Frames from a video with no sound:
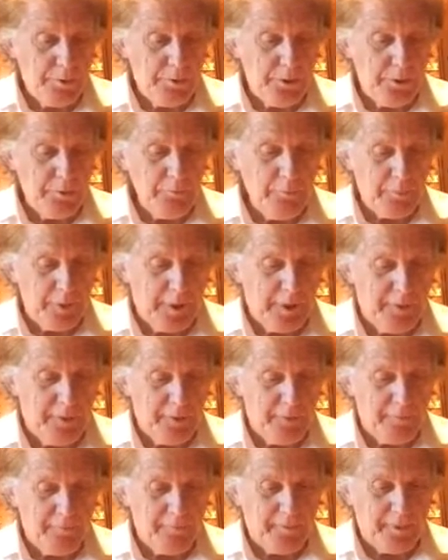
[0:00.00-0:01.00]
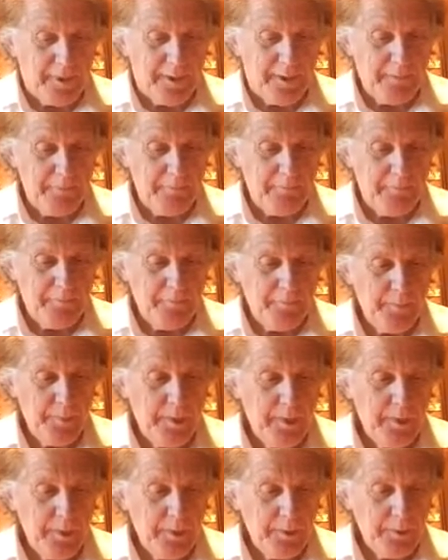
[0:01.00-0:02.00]
don't pay your fine,
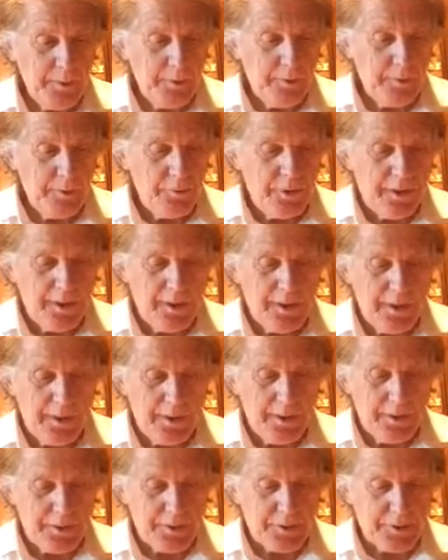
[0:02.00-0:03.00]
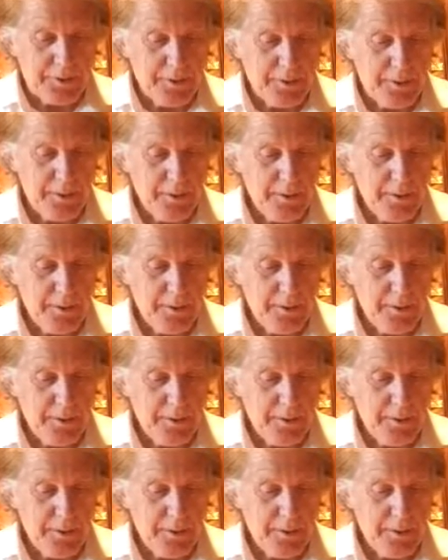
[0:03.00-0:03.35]
you then get